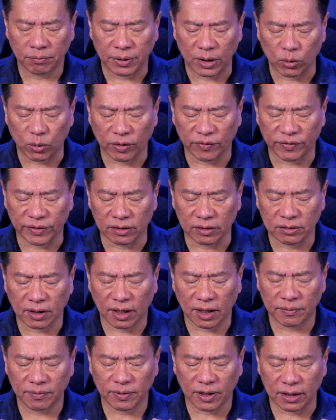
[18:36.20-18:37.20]
Be aware of your
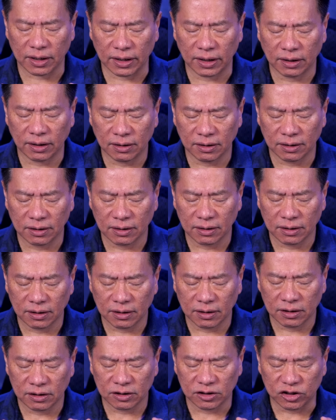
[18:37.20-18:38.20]
entire body.
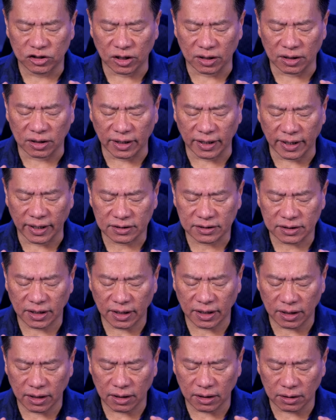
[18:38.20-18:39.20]
Gently
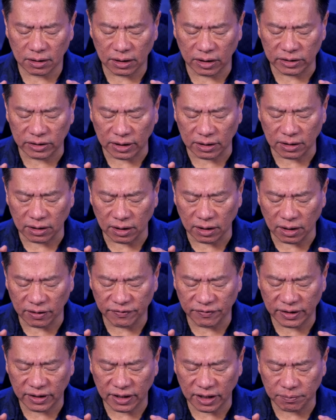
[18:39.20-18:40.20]
exhale. Allow that
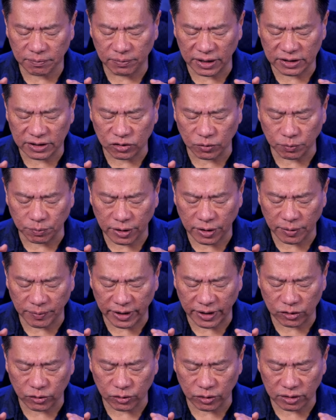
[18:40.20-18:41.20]
love and that bliss to
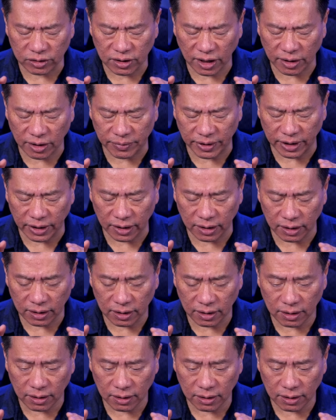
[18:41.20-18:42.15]
permeate your entire being.